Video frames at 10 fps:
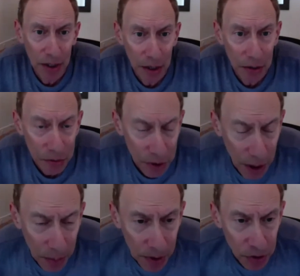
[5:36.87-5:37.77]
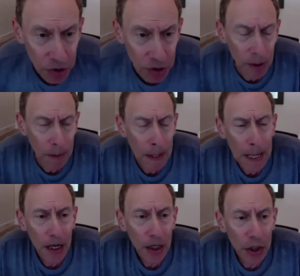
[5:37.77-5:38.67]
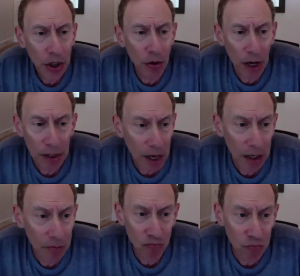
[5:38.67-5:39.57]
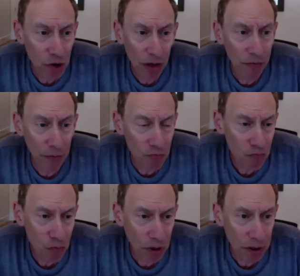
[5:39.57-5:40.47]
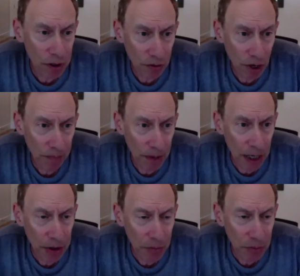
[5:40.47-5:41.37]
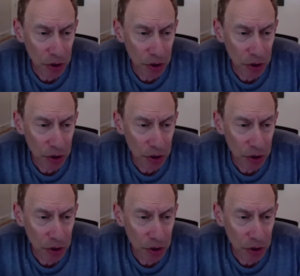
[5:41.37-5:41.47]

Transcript: I was a chemical engineer, so I none of them really got back to me.